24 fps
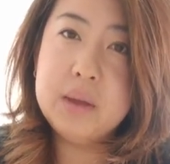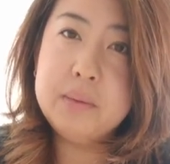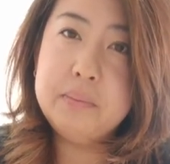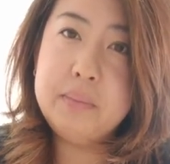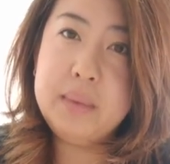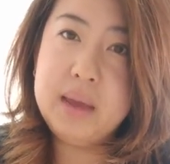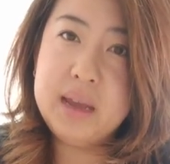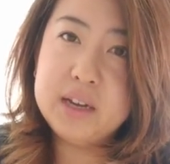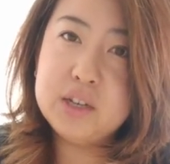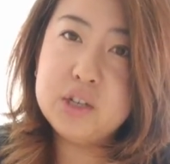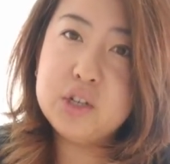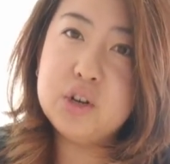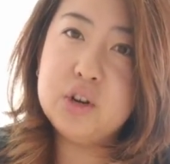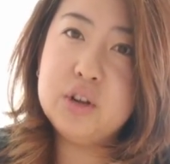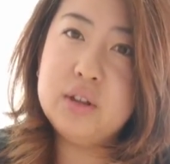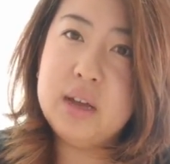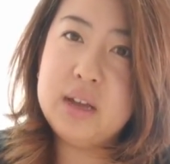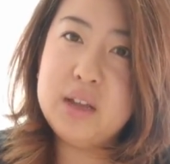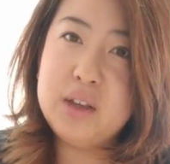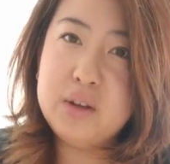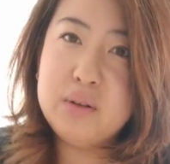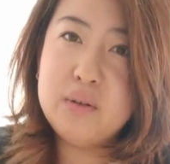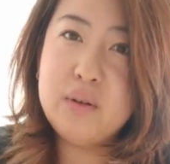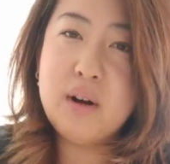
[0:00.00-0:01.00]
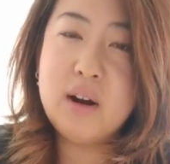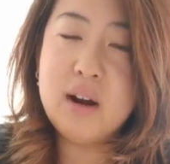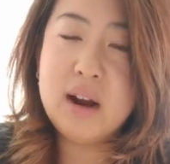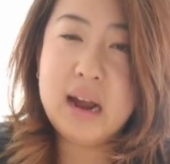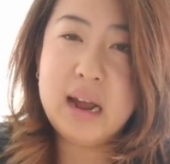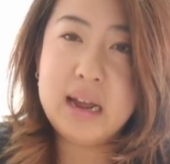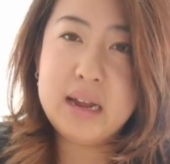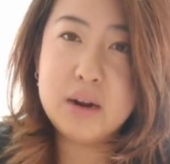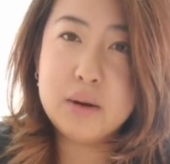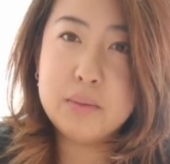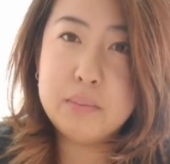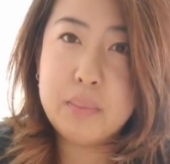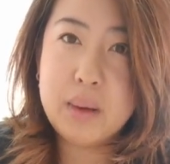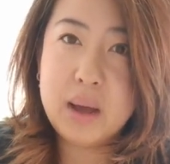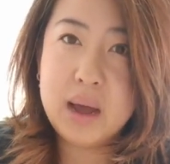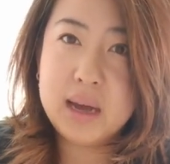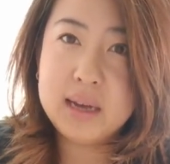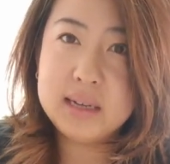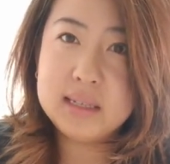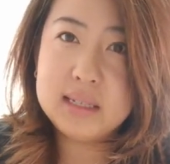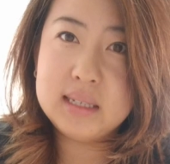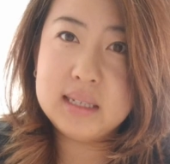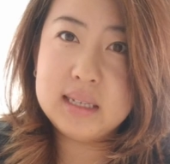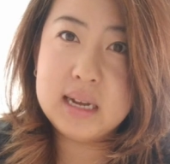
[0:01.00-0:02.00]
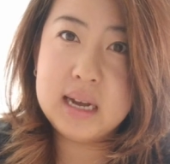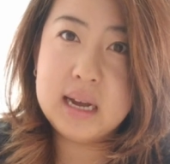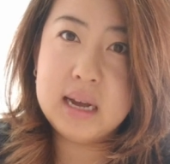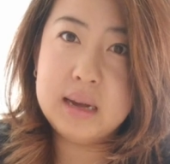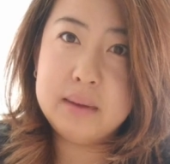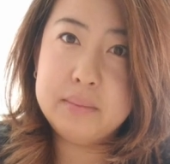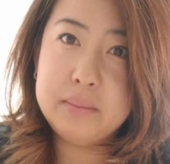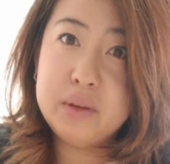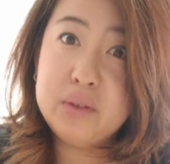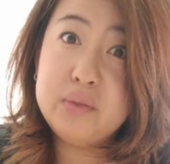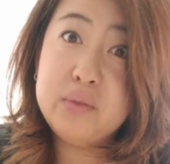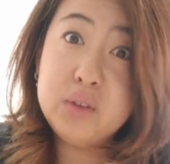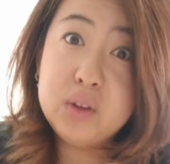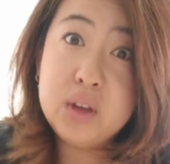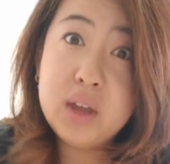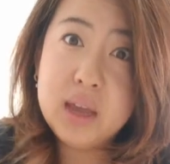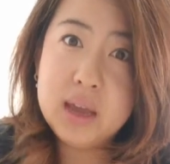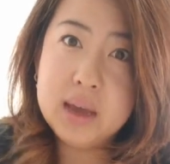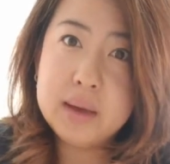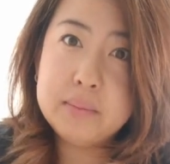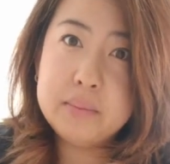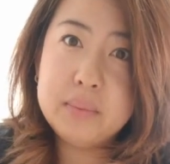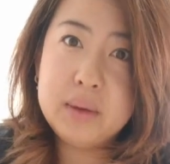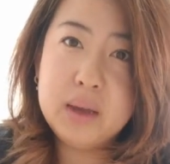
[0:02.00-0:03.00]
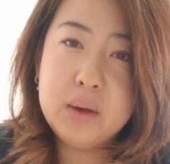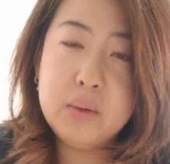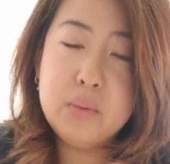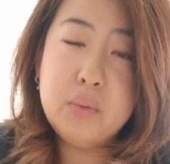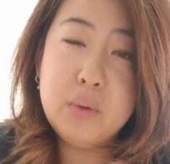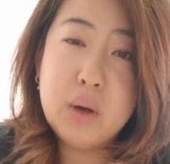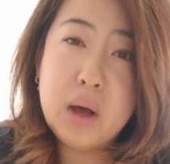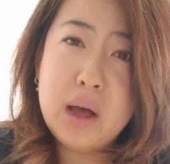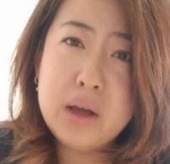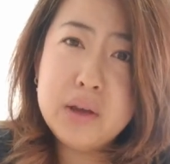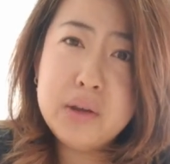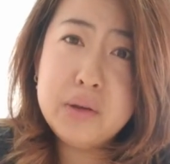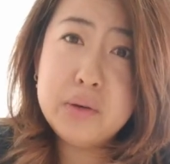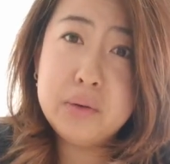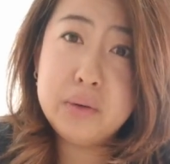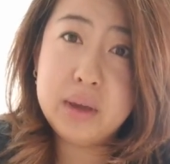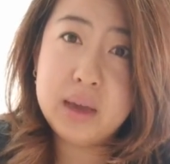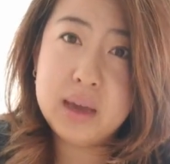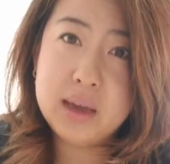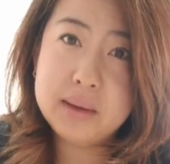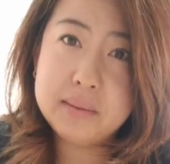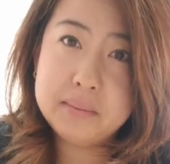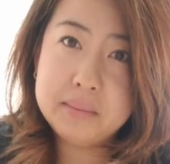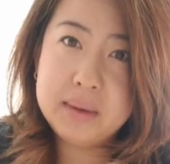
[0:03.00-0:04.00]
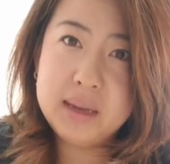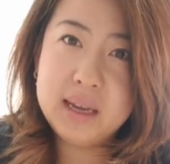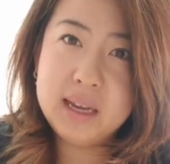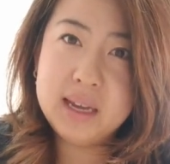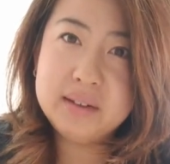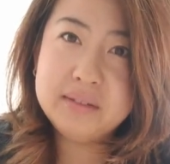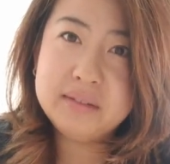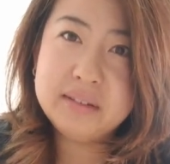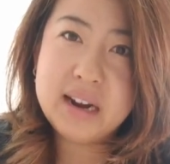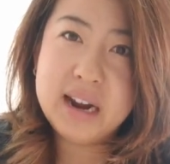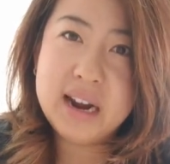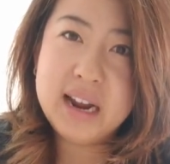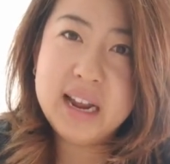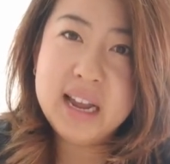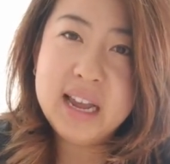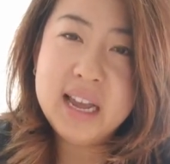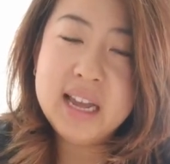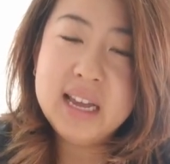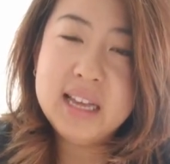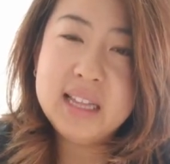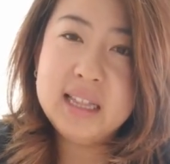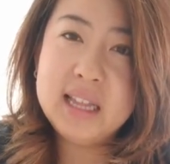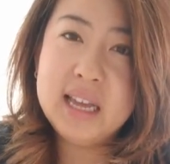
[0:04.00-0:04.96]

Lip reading: make sure that you're at your best, if you can be, while you can be, right?